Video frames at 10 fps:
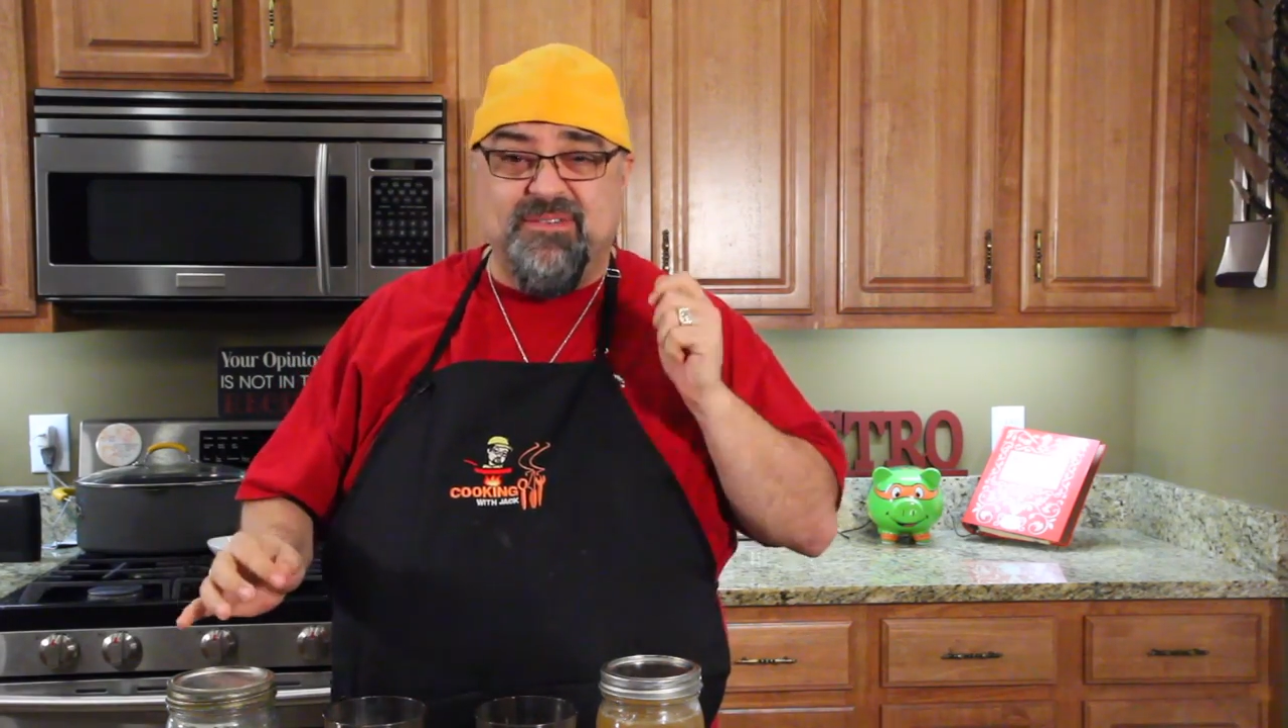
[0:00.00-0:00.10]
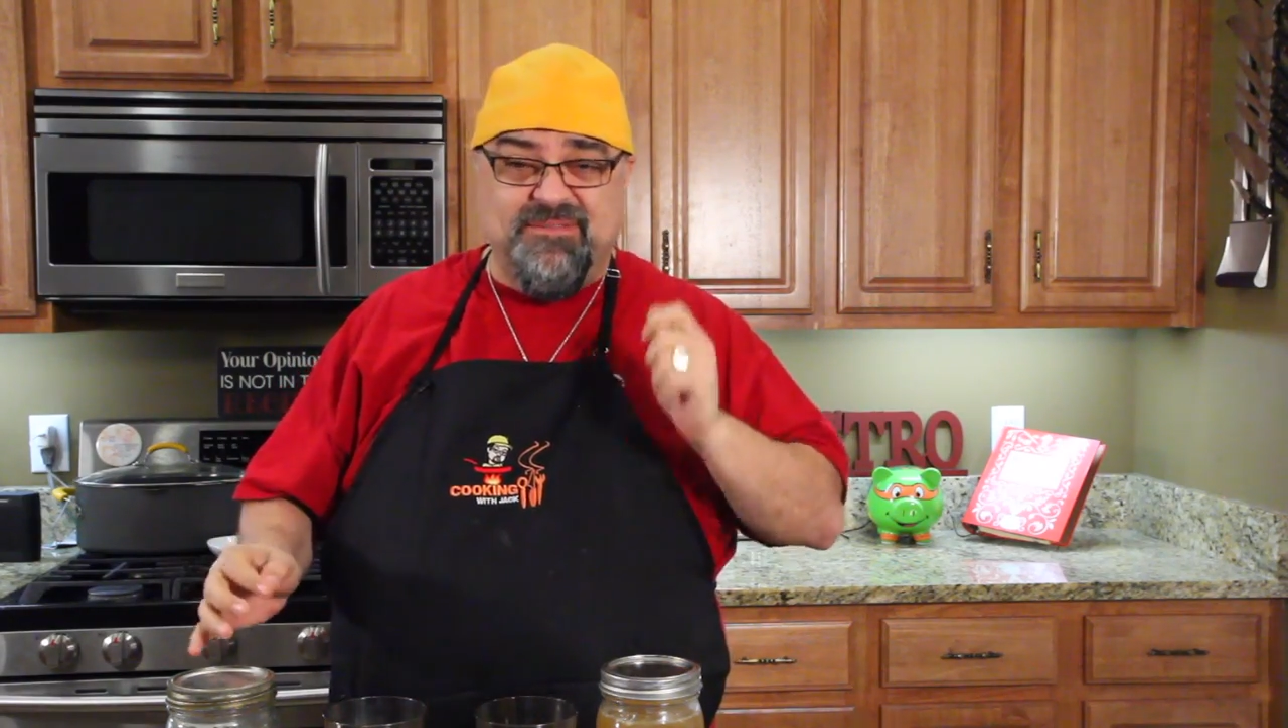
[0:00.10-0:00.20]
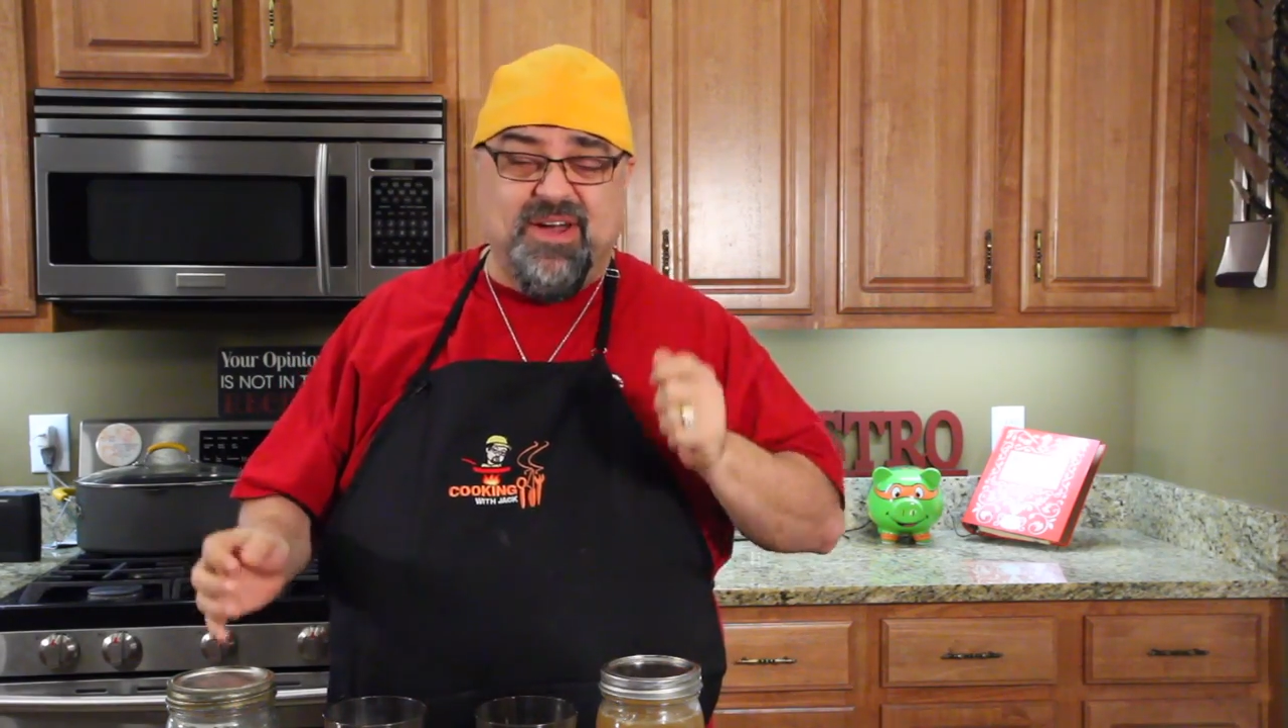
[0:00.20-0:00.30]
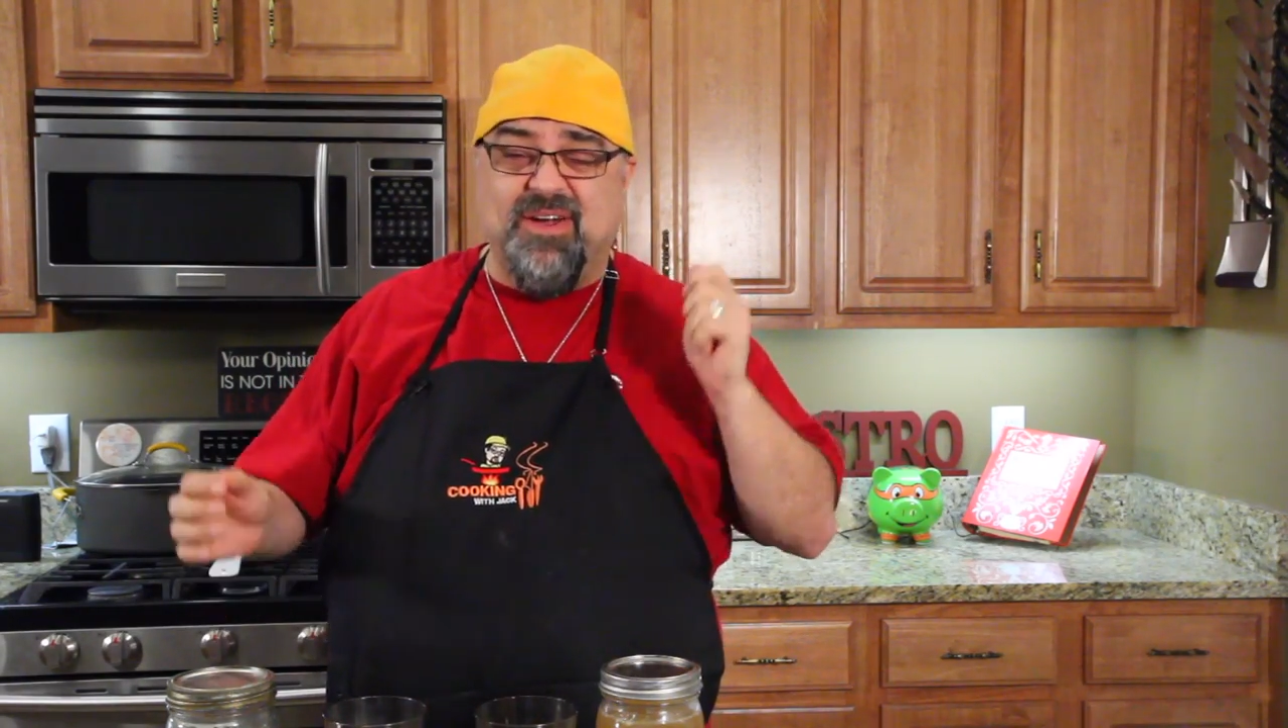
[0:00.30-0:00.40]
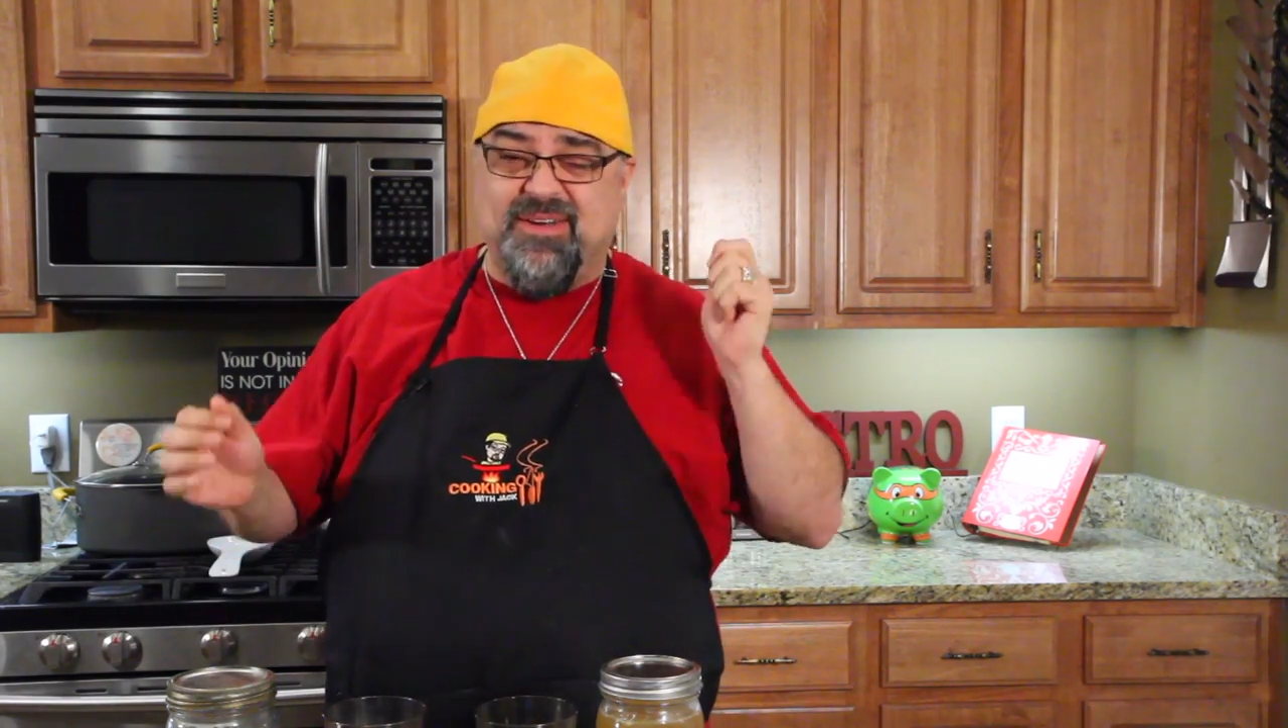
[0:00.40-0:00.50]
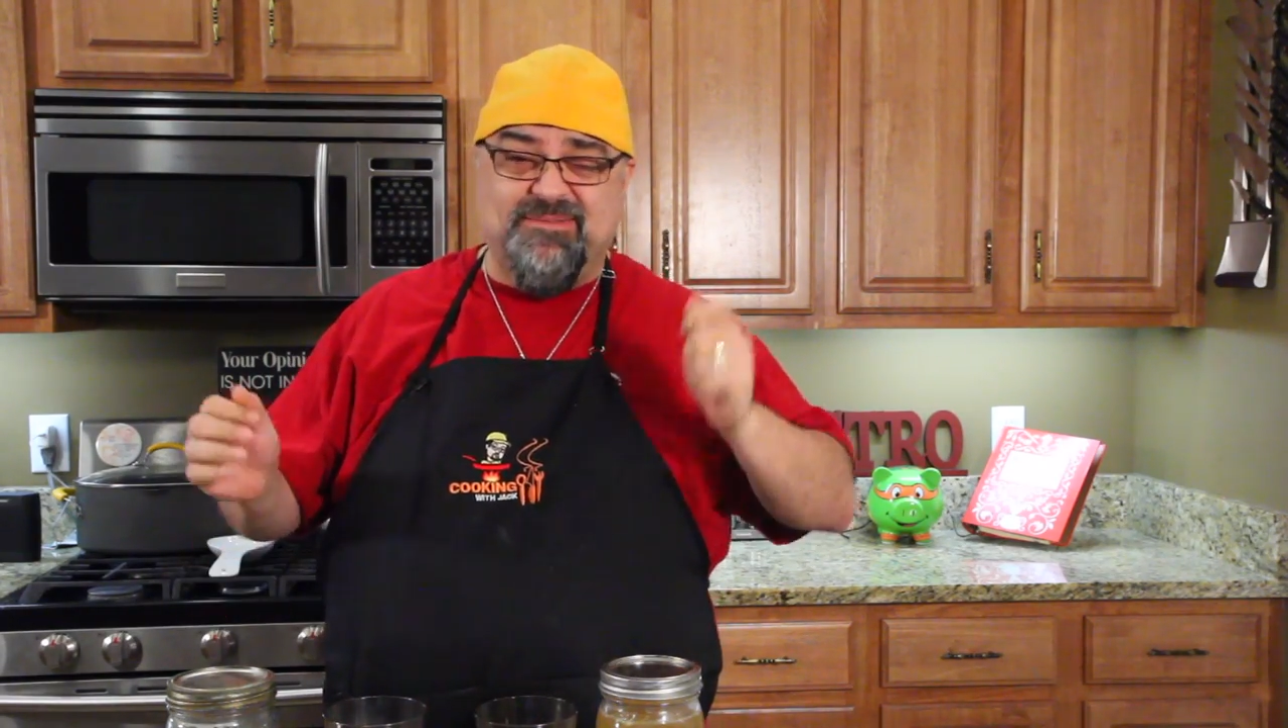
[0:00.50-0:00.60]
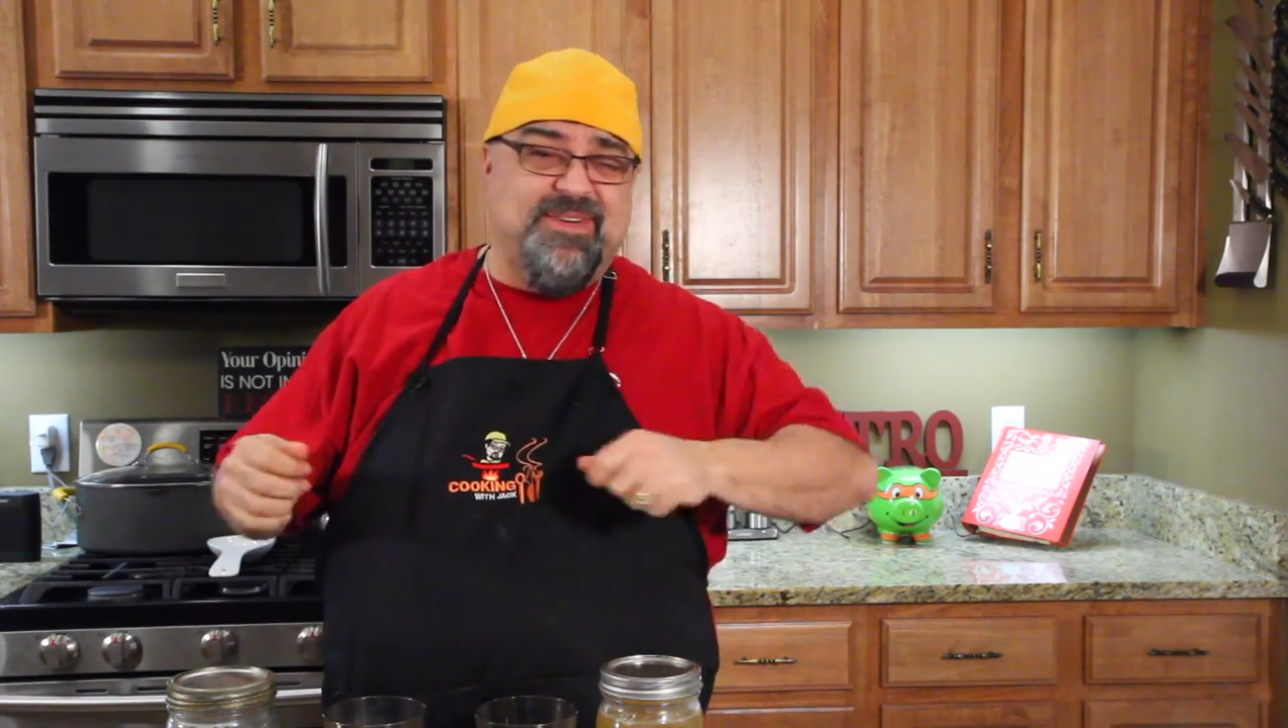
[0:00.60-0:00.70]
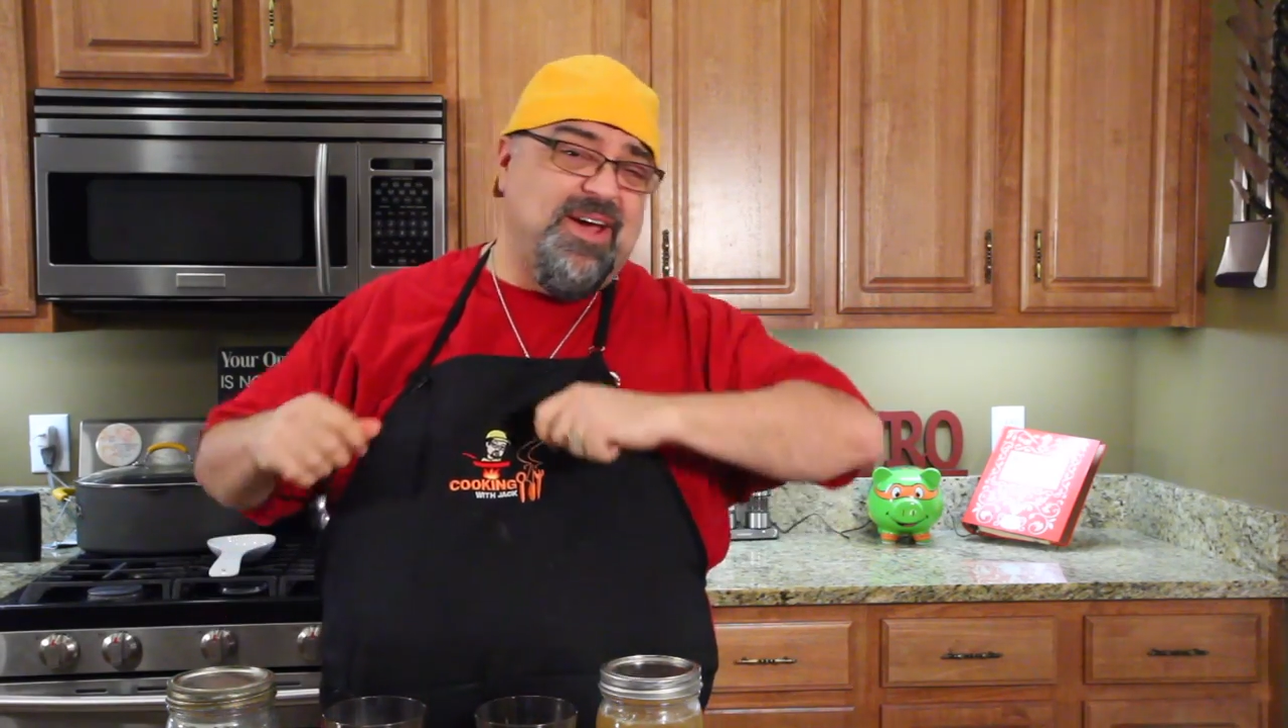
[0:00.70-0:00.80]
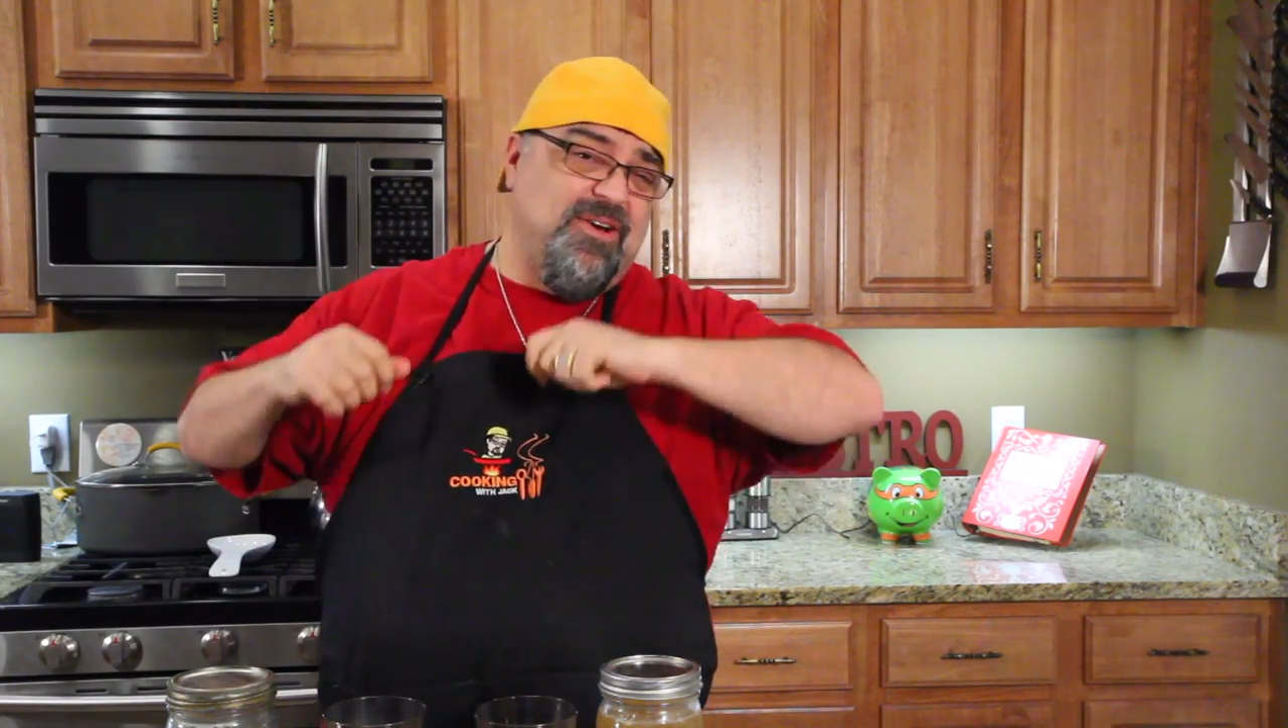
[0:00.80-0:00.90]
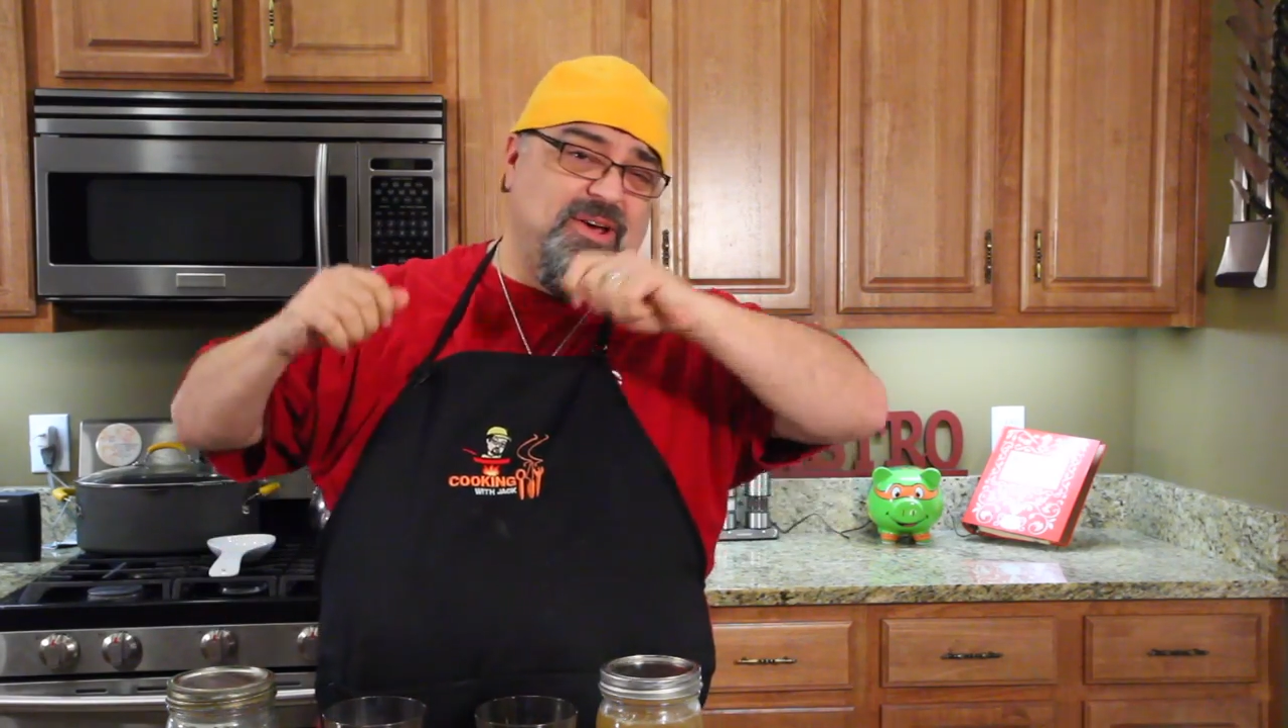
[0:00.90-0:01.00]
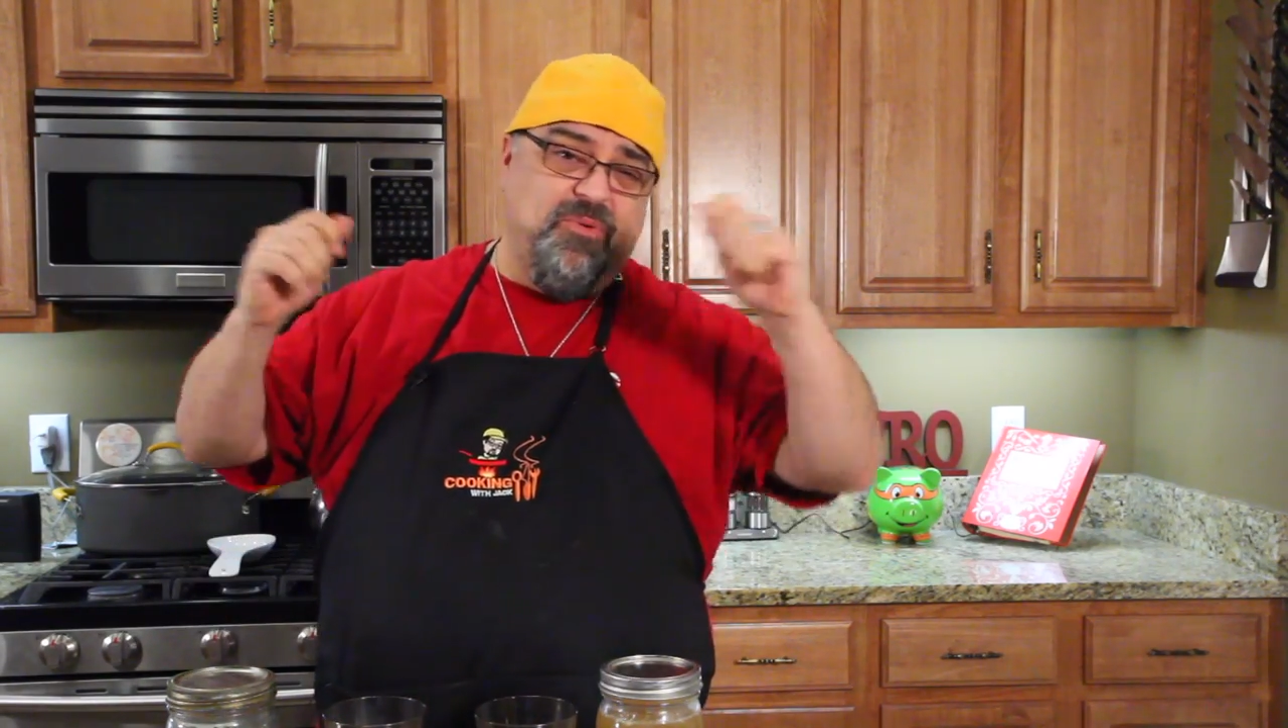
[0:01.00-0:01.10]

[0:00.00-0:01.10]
very, very